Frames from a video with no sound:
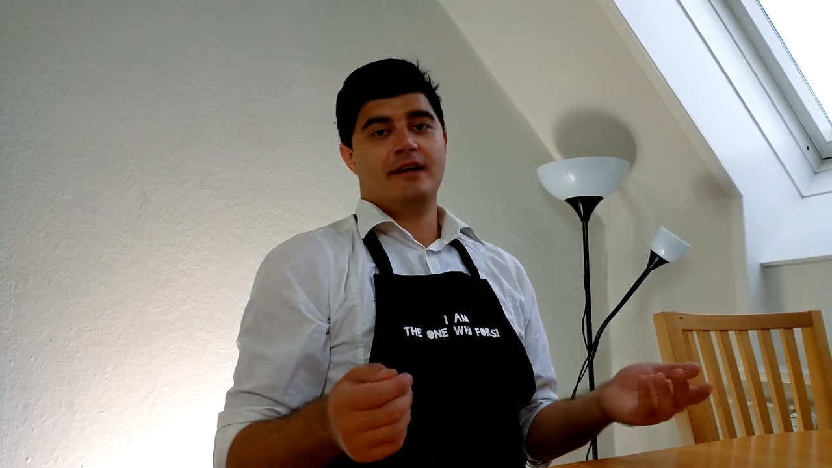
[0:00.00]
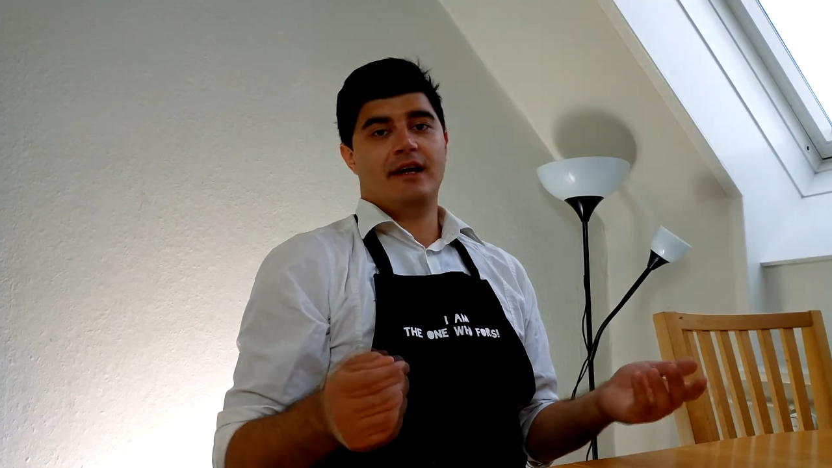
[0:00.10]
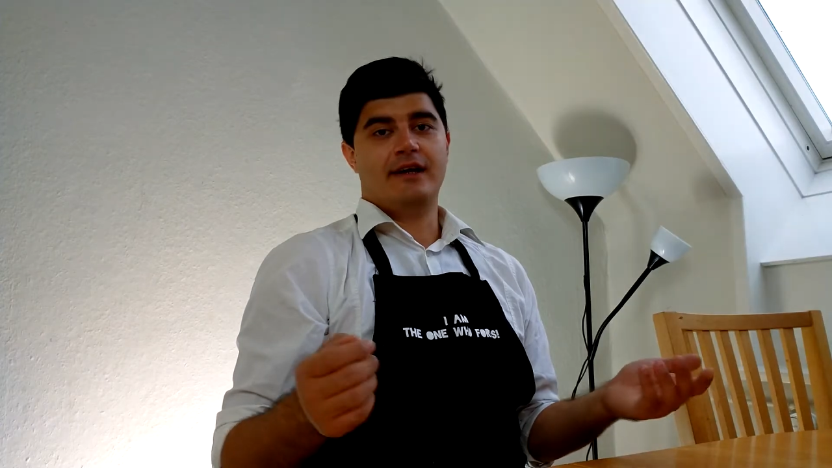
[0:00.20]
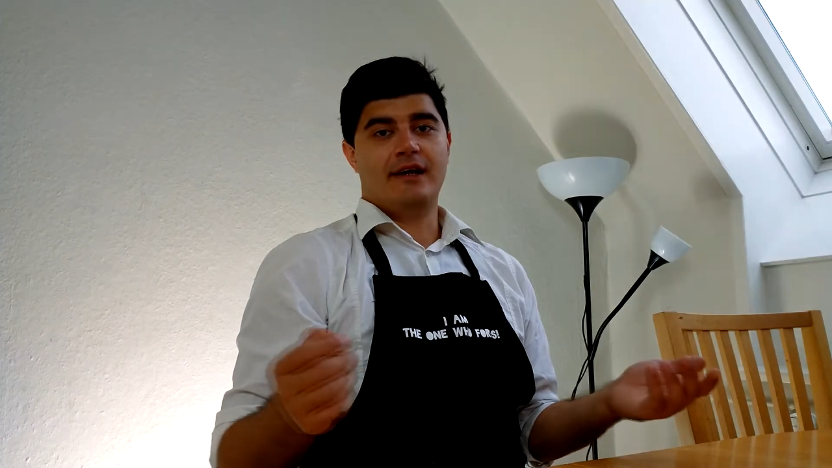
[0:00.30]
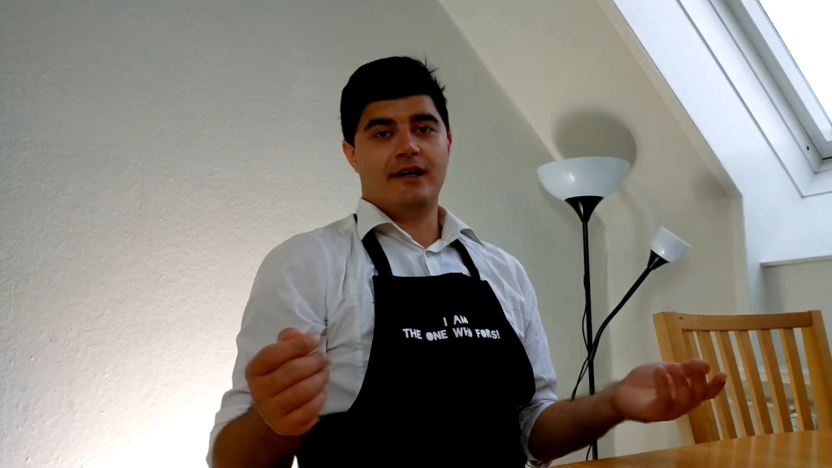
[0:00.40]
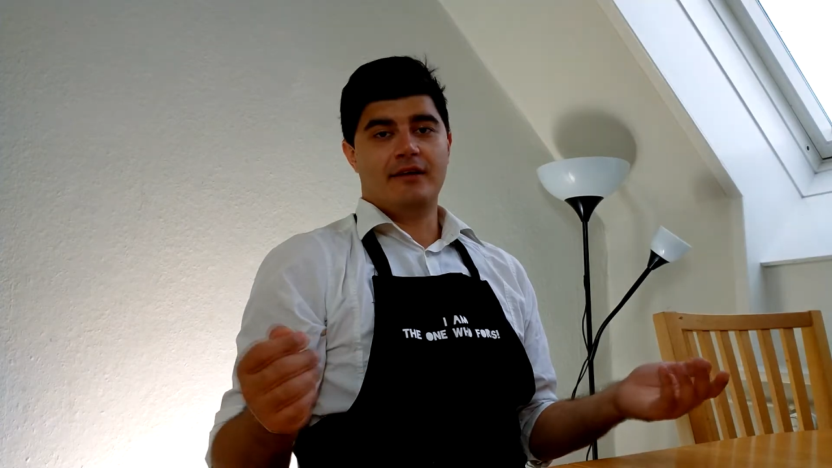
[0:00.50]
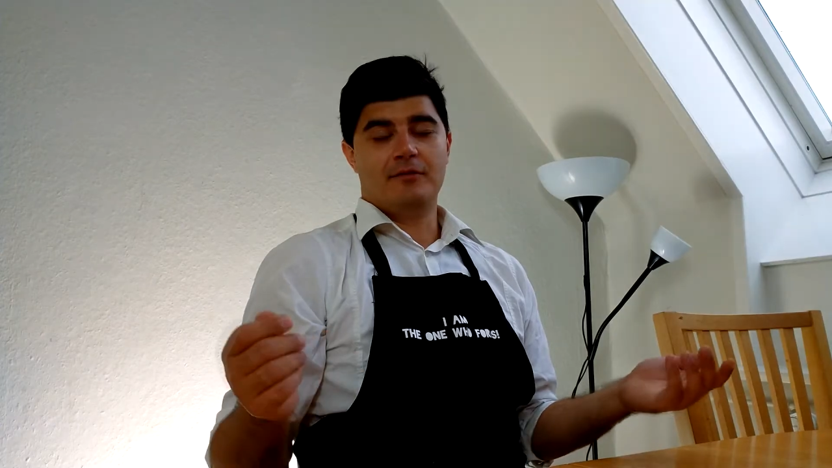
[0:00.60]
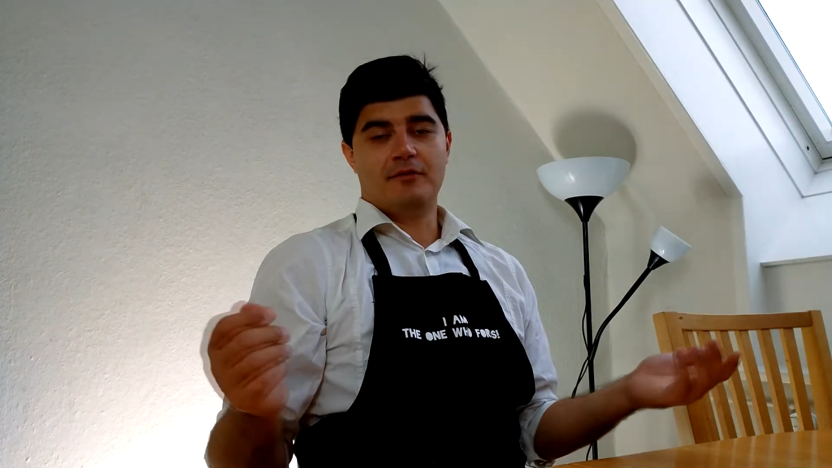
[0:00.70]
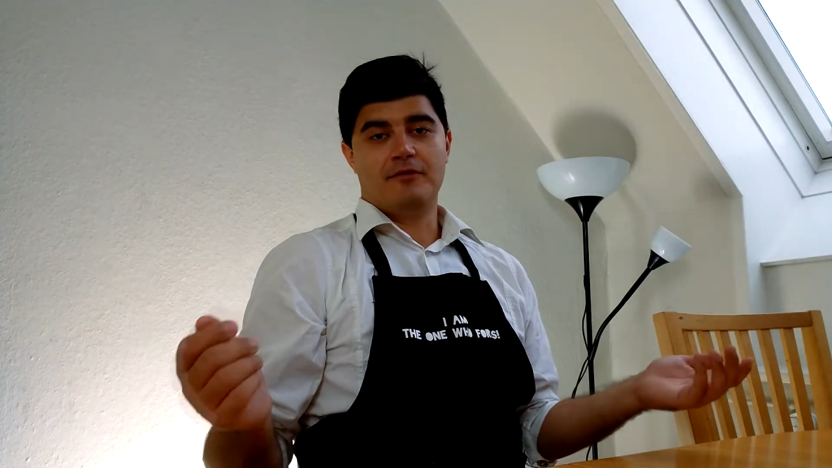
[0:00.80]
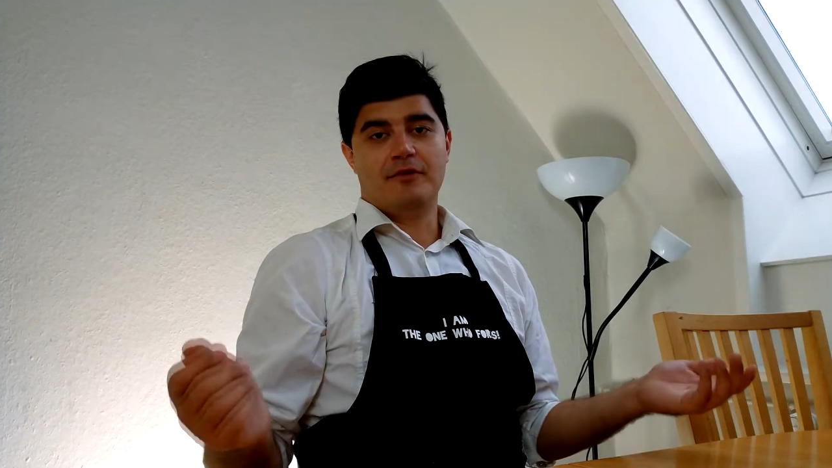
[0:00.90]
and I
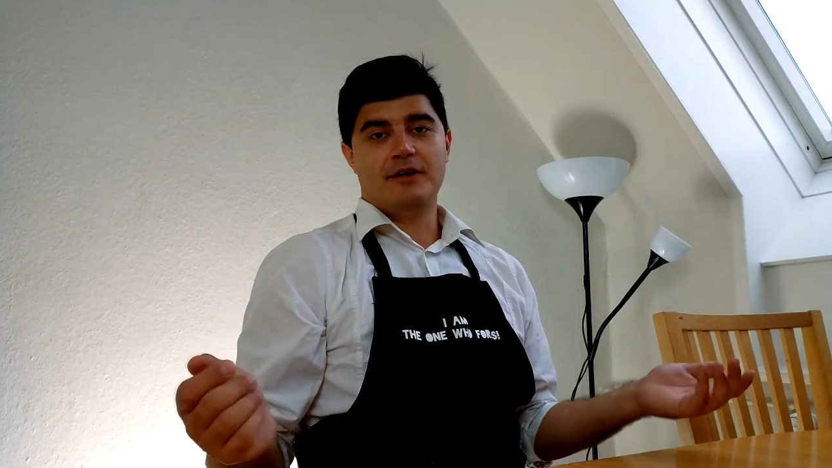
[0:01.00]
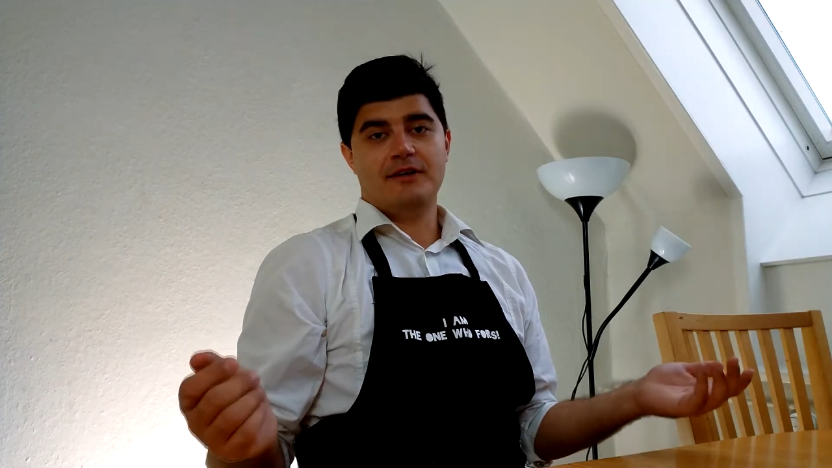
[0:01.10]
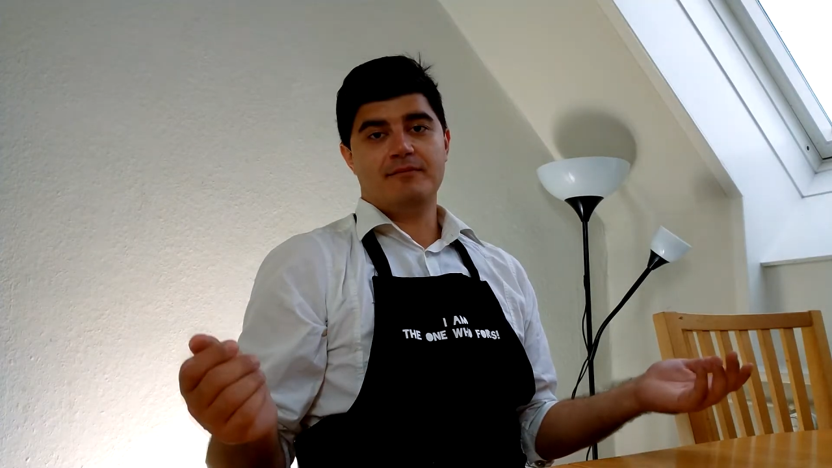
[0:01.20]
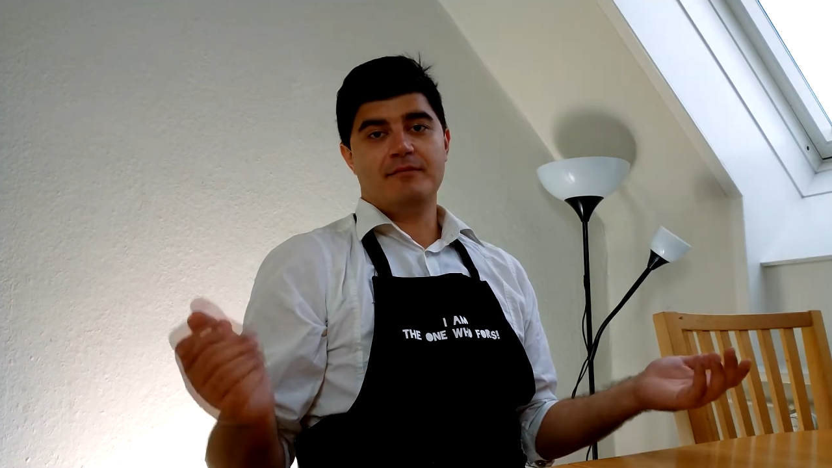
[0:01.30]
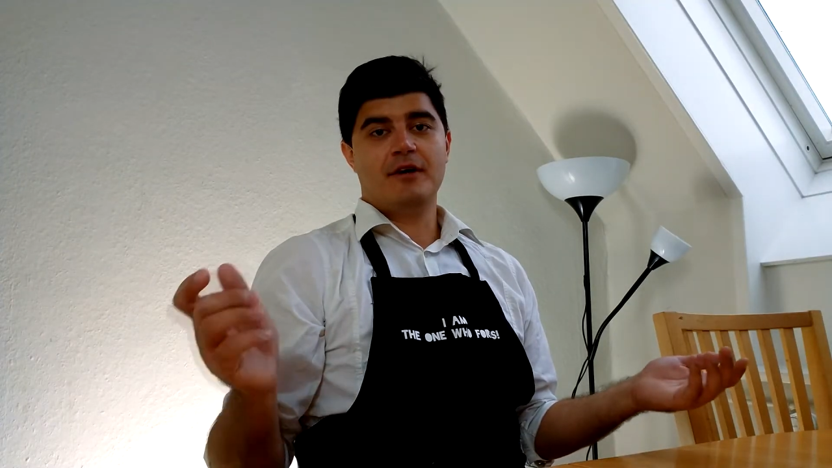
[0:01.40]
thought